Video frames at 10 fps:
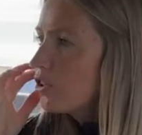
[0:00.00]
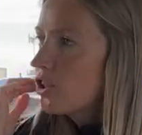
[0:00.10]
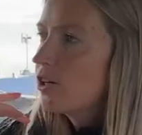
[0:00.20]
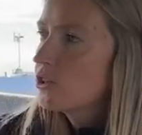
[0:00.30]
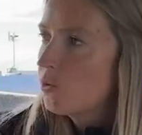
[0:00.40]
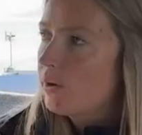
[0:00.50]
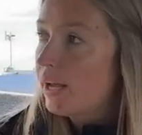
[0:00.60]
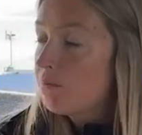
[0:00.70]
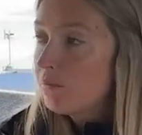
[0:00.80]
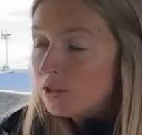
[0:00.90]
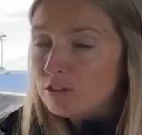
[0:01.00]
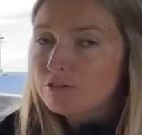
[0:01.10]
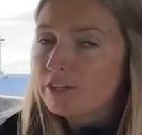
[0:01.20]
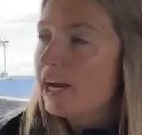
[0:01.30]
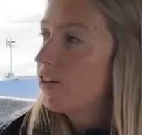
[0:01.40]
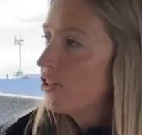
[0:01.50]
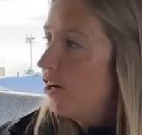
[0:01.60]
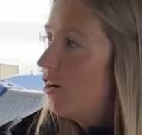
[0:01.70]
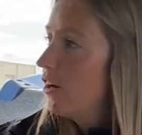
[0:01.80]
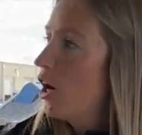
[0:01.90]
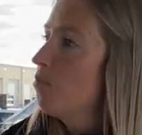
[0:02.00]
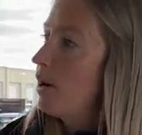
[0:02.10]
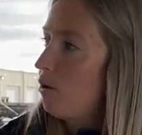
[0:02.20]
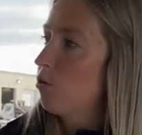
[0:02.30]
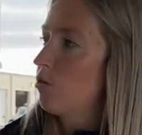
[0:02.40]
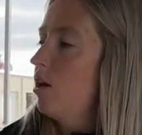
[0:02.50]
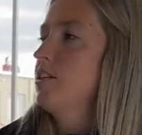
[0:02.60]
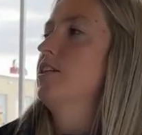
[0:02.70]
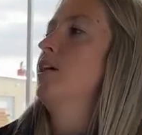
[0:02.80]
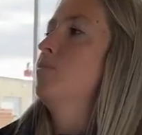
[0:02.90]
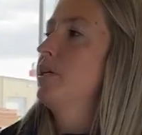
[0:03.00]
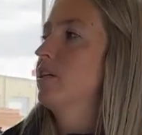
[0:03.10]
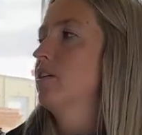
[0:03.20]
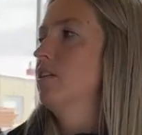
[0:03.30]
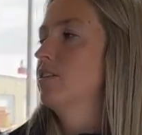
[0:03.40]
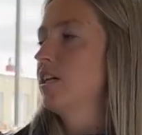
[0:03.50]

shirts. When I moved, I actually hung up my whole closet up here.